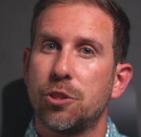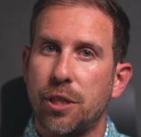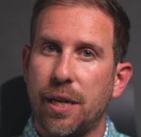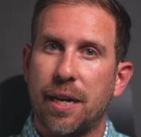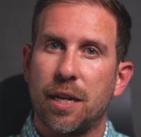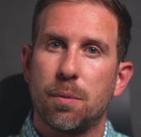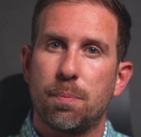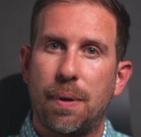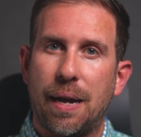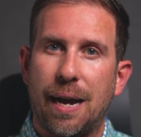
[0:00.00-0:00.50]

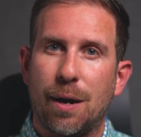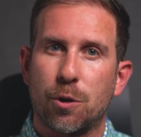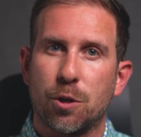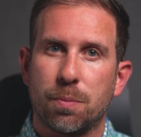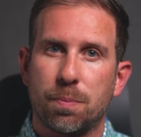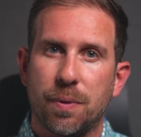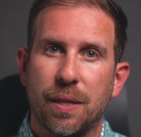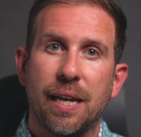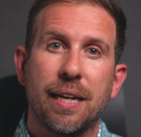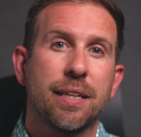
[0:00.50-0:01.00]
Channel Power
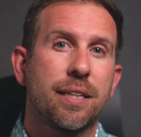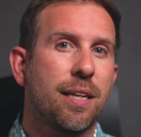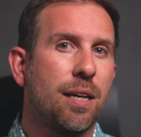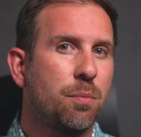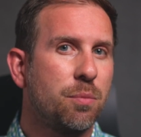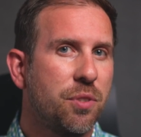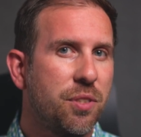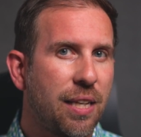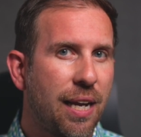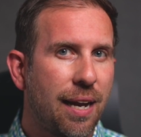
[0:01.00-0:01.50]
Plant
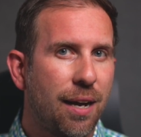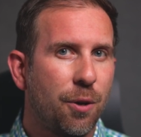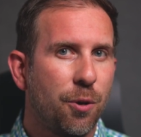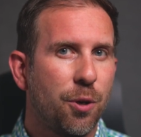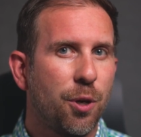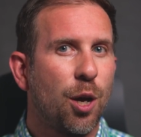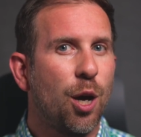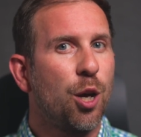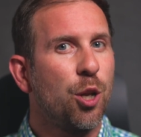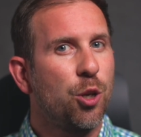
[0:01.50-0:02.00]
comes
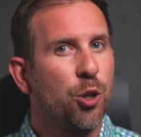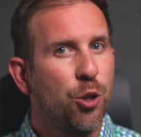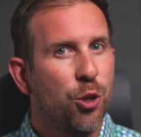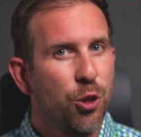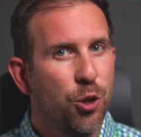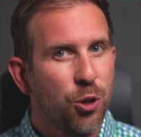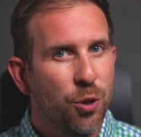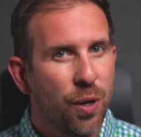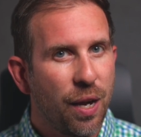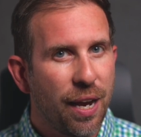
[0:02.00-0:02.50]
down, a
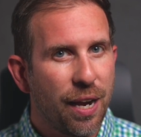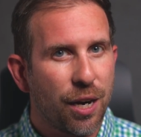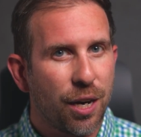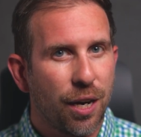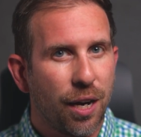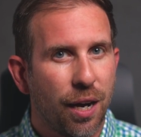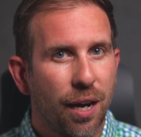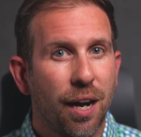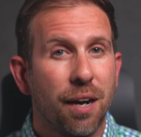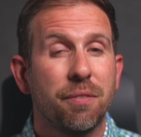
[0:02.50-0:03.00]
new
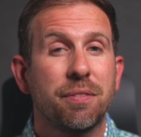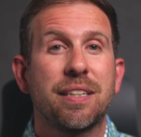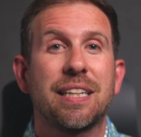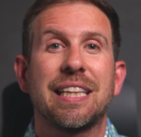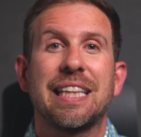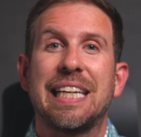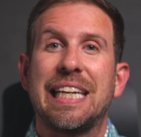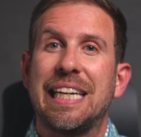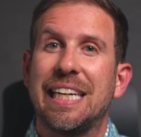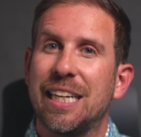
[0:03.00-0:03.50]
era of
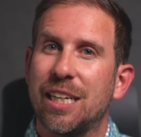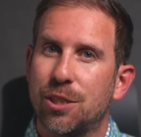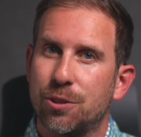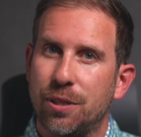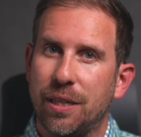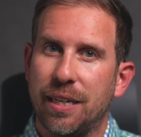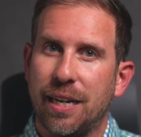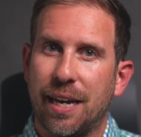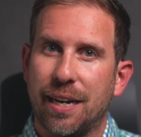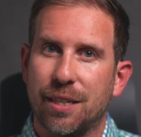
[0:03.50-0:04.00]
clean and
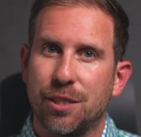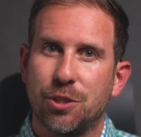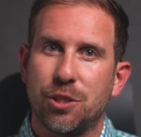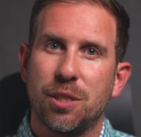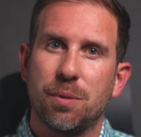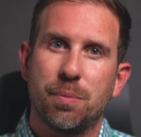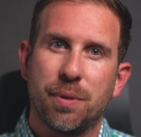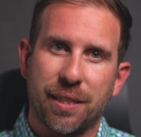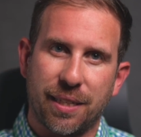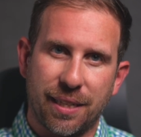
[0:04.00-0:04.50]
green
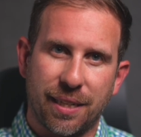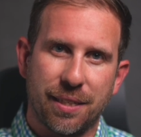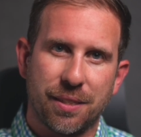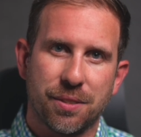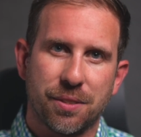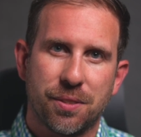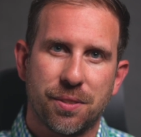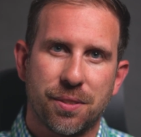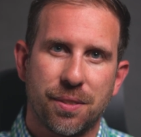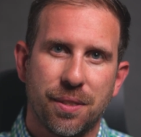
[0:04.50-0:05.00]
energy
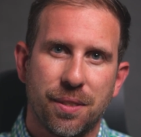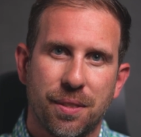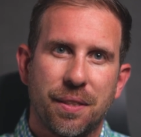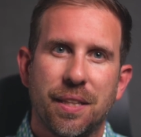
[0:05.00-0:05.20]
begins.